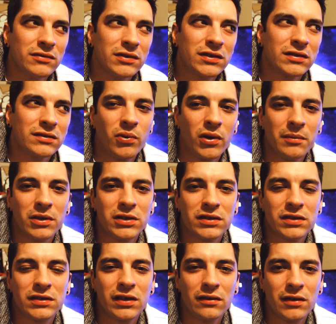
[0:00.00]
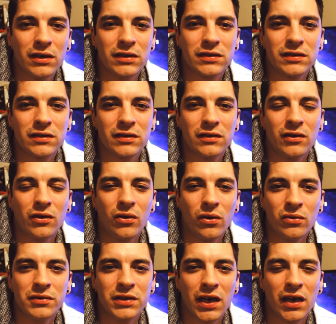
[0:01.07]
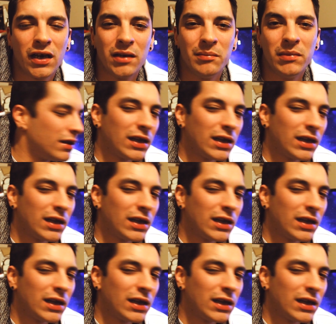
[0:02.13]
it was pretty much serious the whole time.